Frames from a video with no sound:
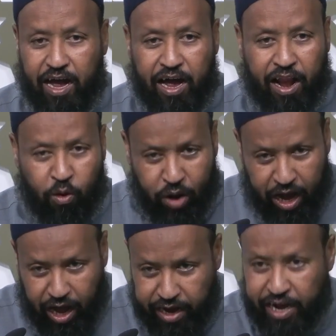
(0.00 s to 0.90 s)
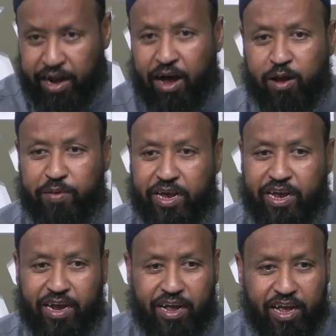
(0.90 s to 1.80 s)
Rawaghan in
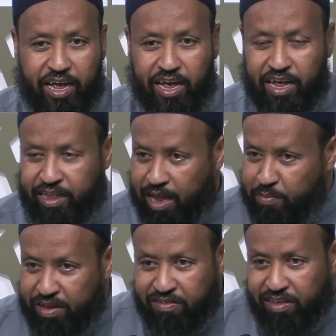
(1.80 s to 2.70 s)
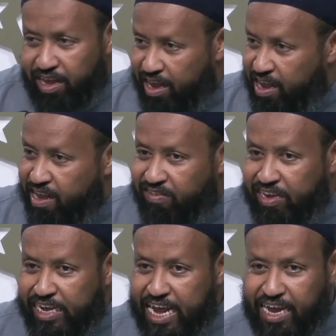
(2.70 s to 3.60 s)
Arabic, that means he
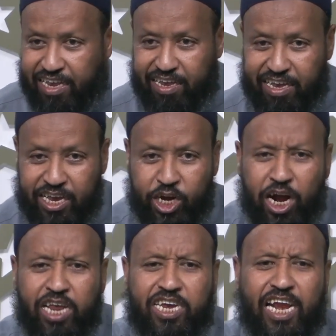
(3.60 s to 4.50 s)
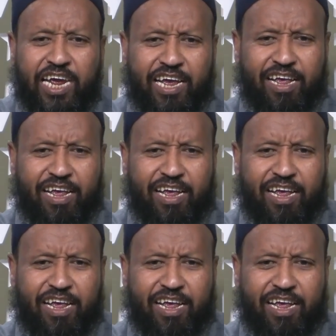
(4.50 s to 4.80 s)
sneaked gently.